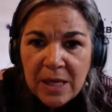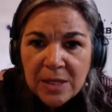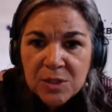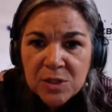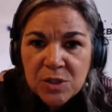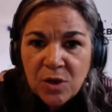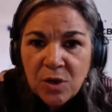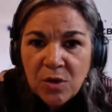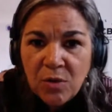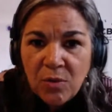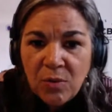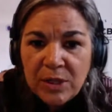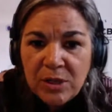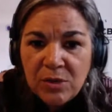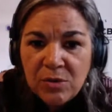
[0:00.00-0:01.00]
So
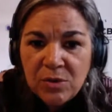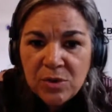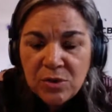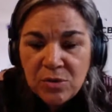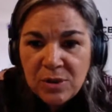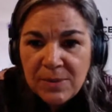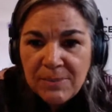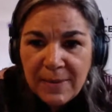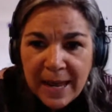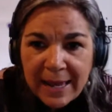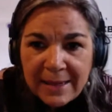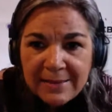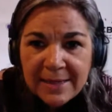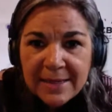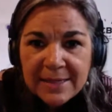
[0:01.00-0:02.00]
when you do the
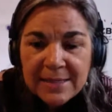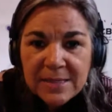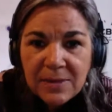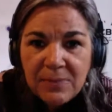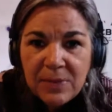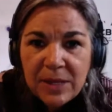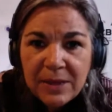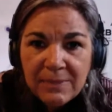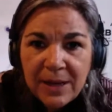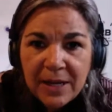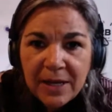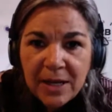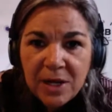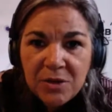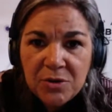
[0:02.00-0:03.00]
math, it ends up being about
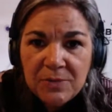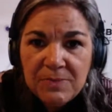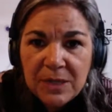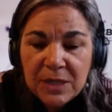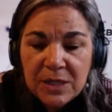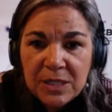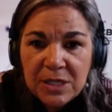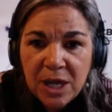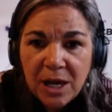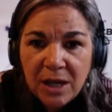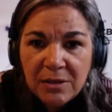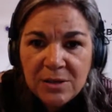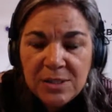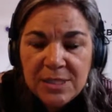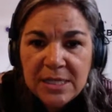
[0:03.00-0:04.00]
$100 million
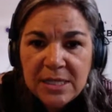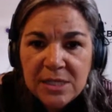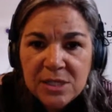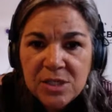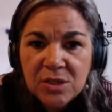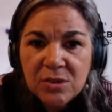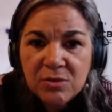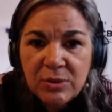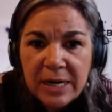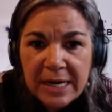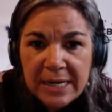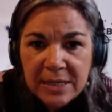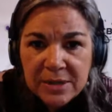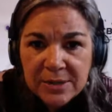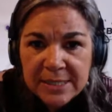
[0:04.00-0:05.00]
into the
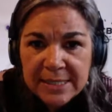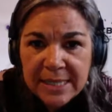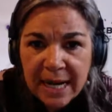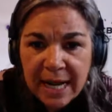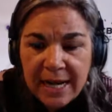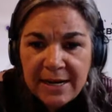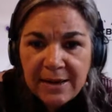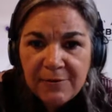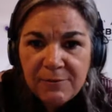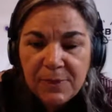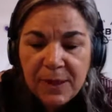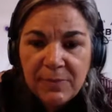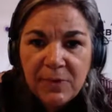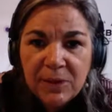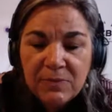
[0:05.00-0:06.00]
radio side of
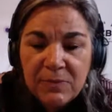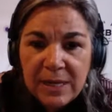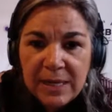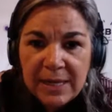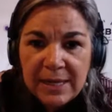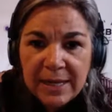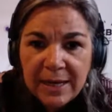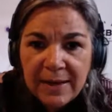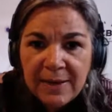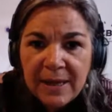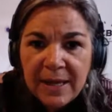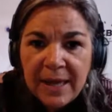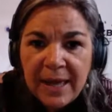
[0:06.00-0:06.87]
public media.